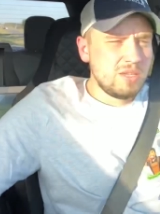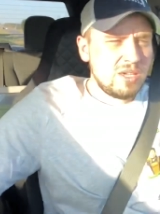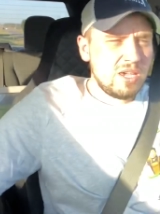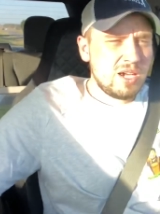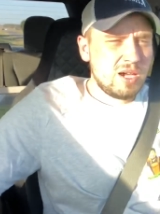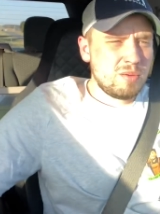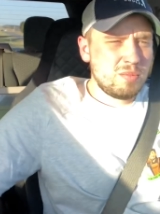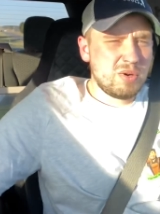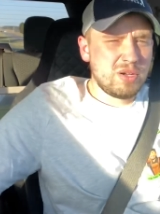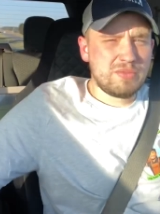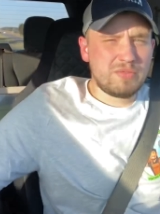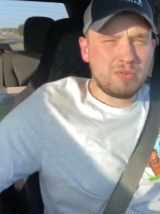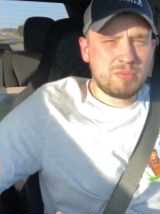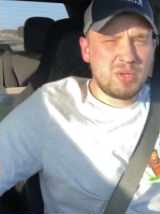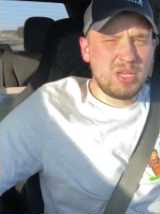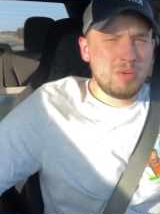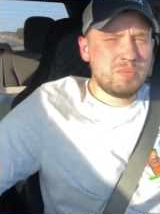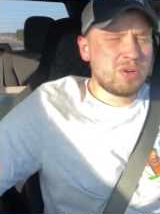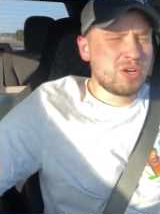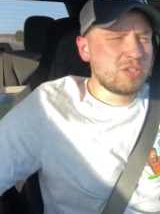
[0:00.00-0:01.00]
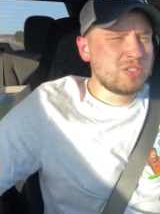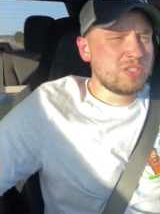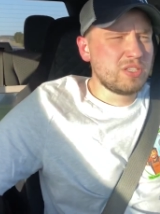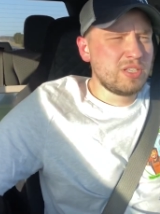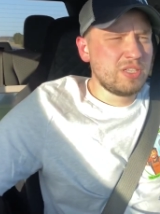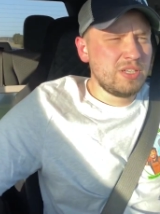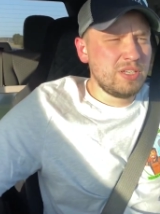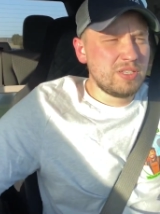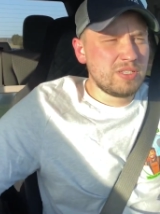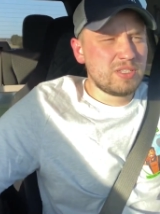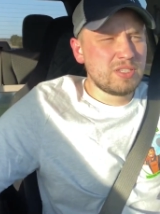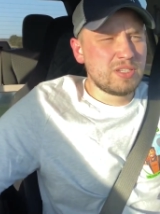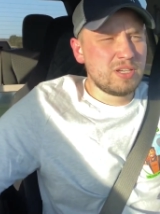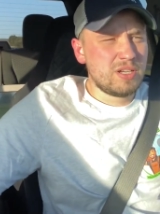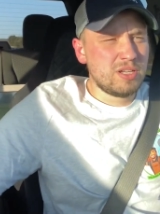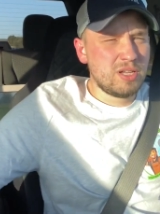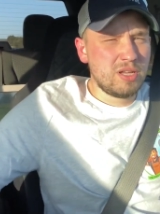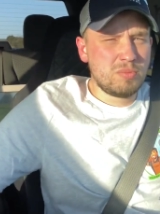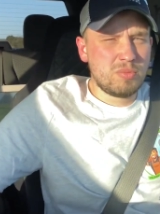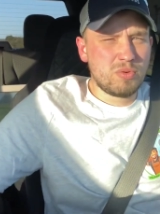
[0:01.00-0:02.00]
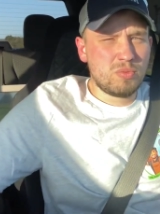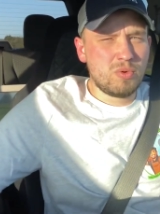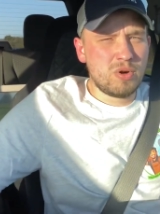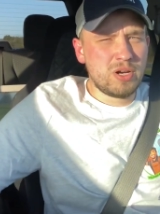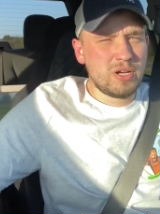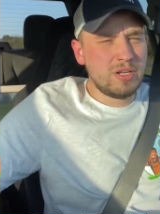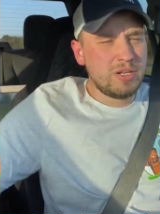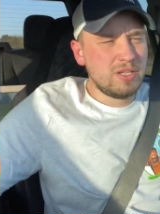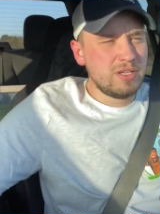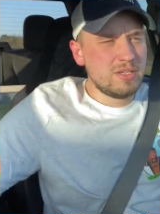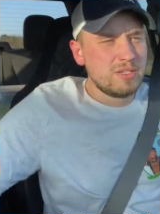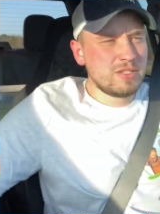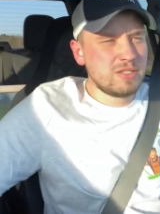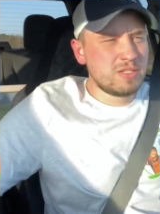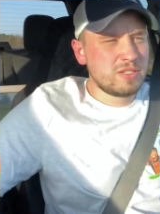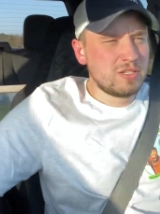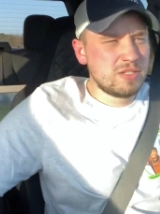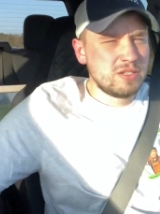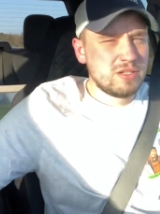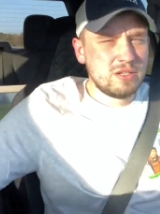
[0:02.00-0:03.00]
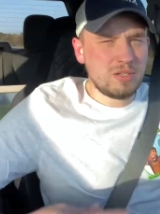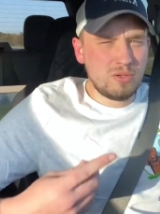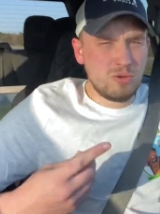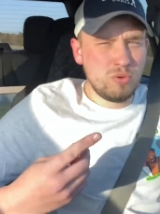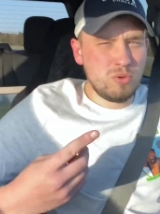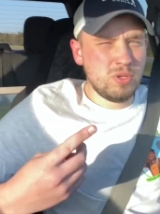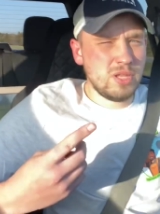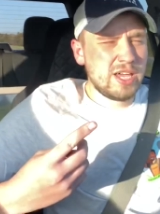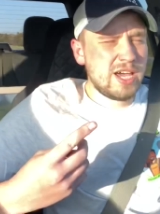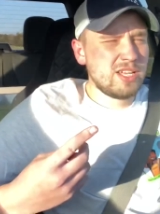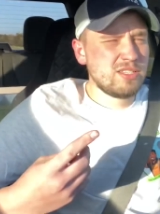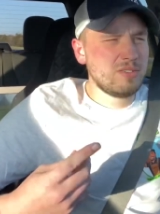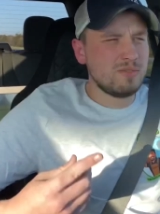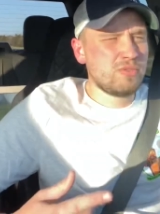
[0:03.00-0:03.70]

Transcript: yeah, but for me personally, it's uh, number one is Google Ads,